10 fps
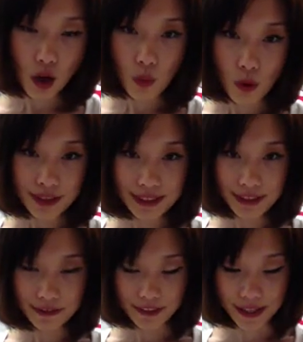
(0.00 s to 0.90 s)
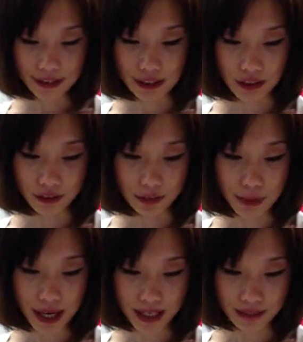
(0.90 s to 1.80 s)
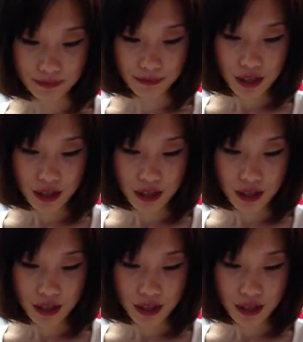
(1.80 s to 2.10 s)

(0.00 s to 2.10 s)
What's the effect on the brain?